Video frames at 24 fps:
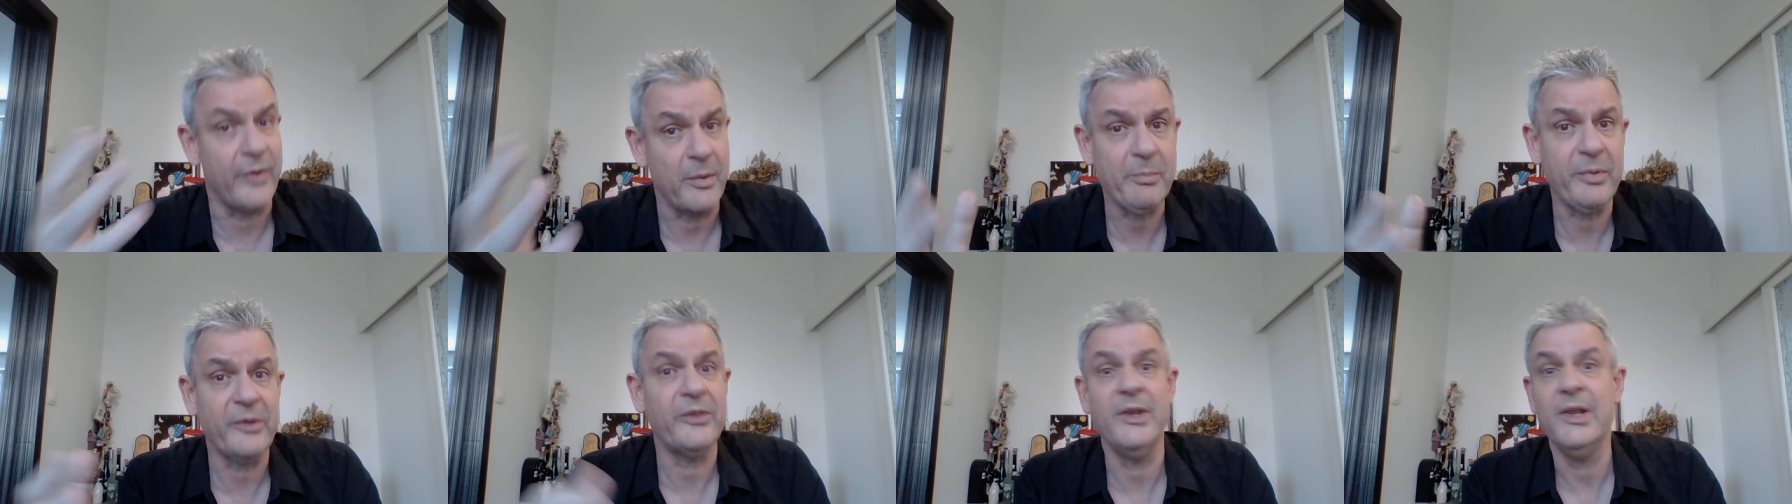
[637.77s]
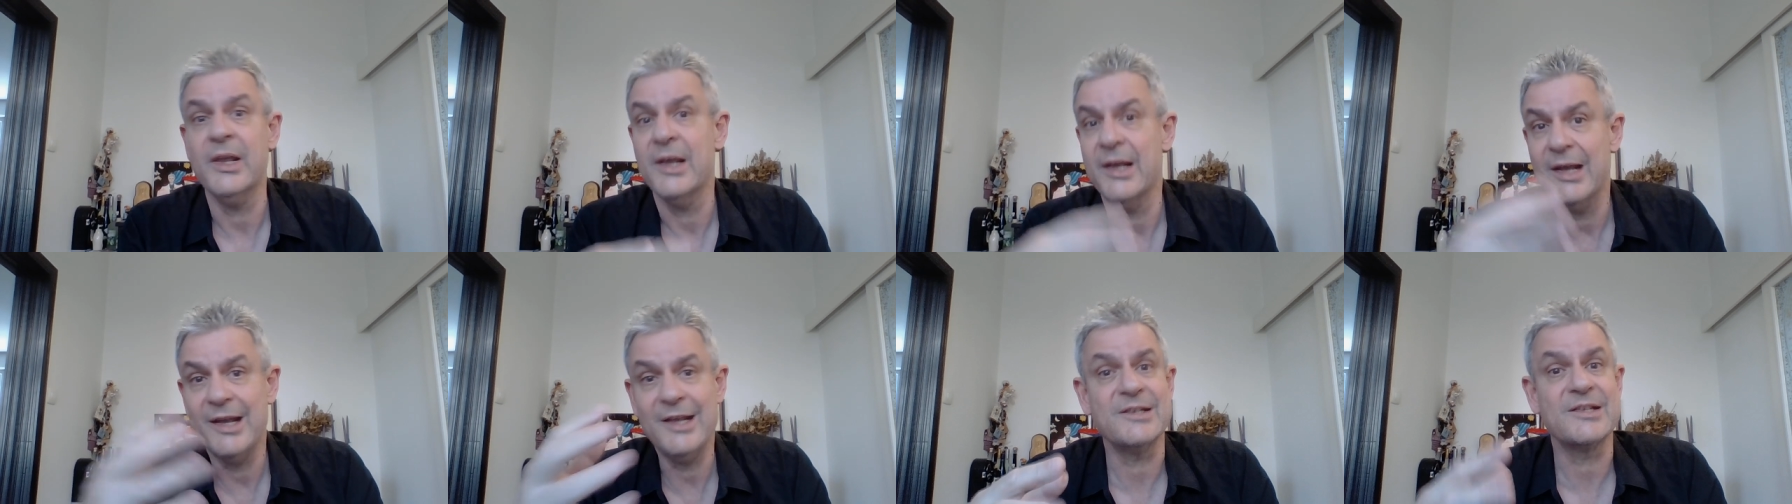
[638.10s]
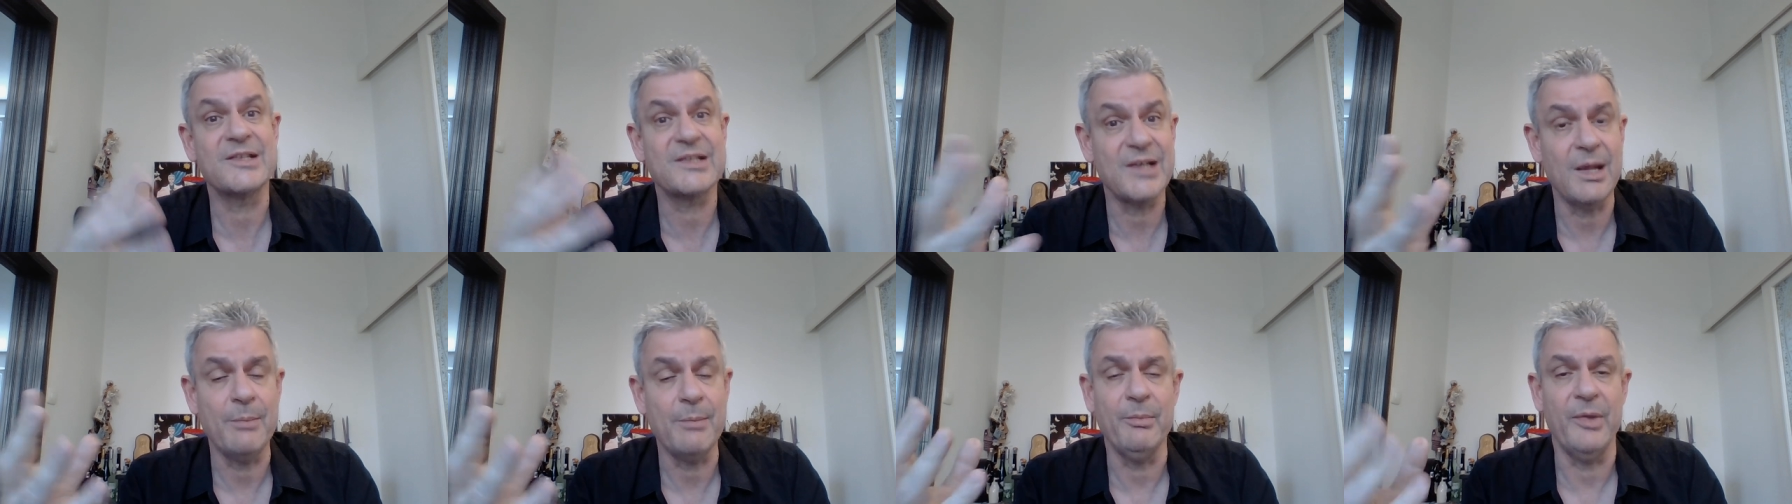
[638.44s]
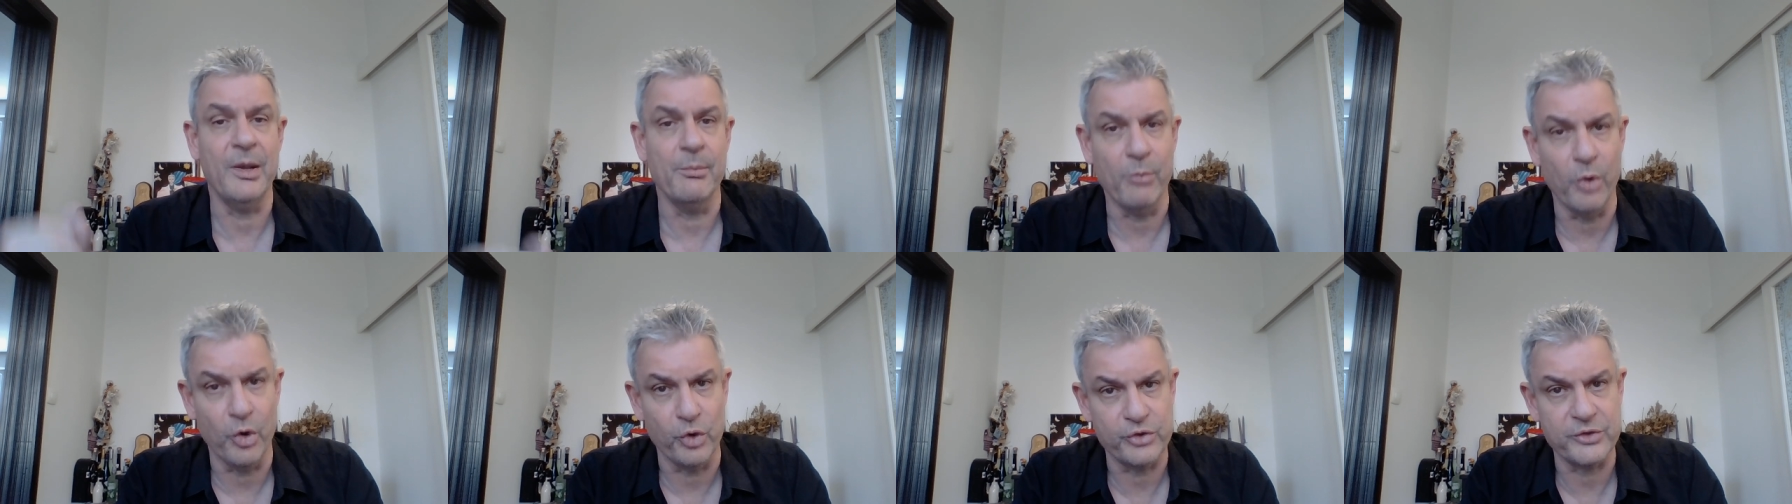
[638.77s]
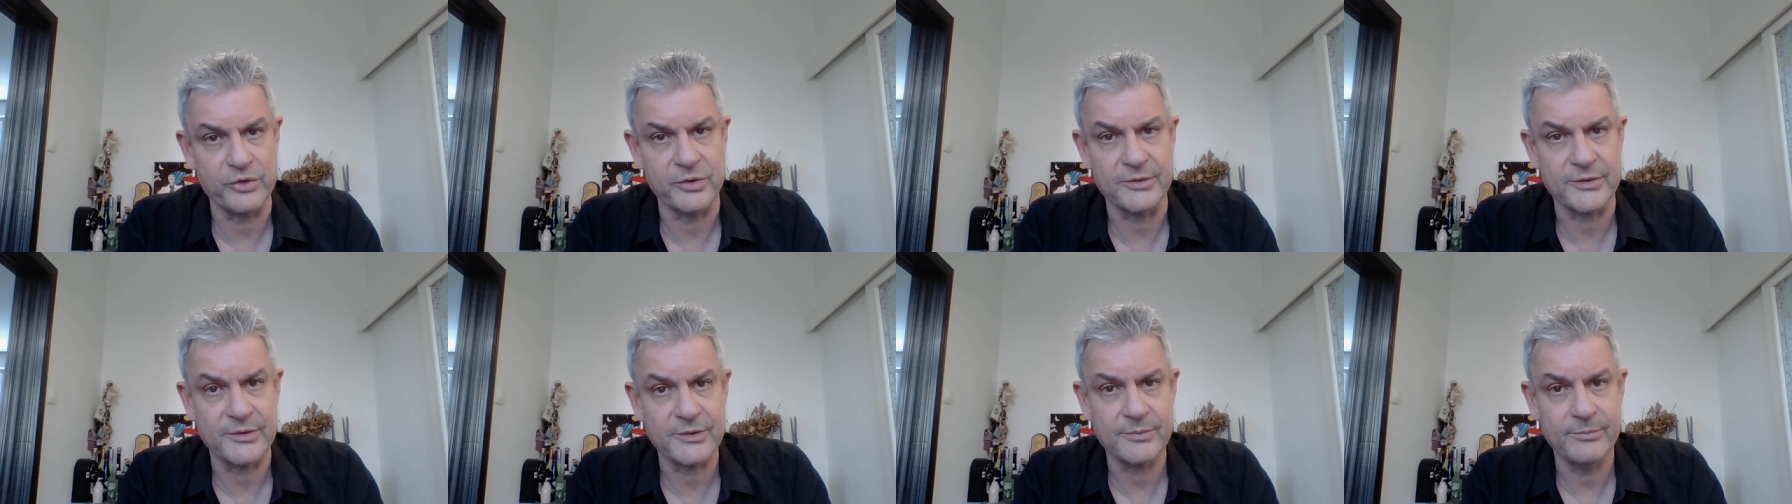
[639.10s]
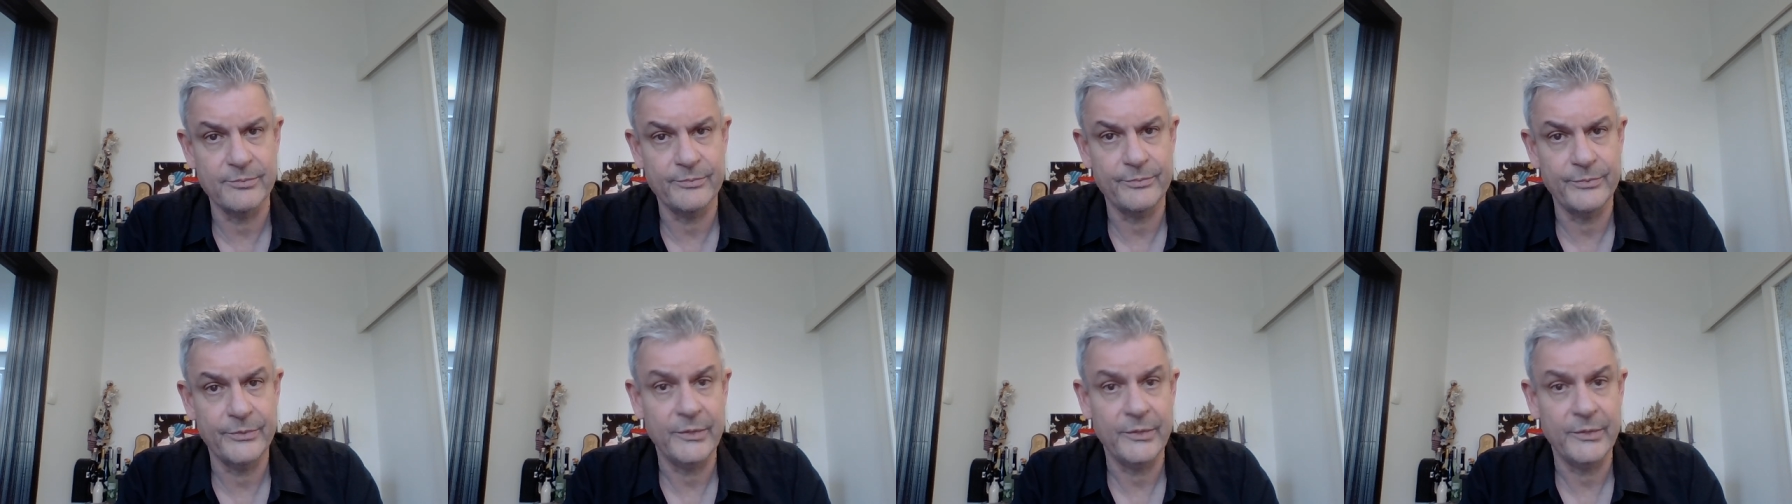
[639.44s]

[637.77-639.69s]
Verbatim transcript: empathy and some emotions,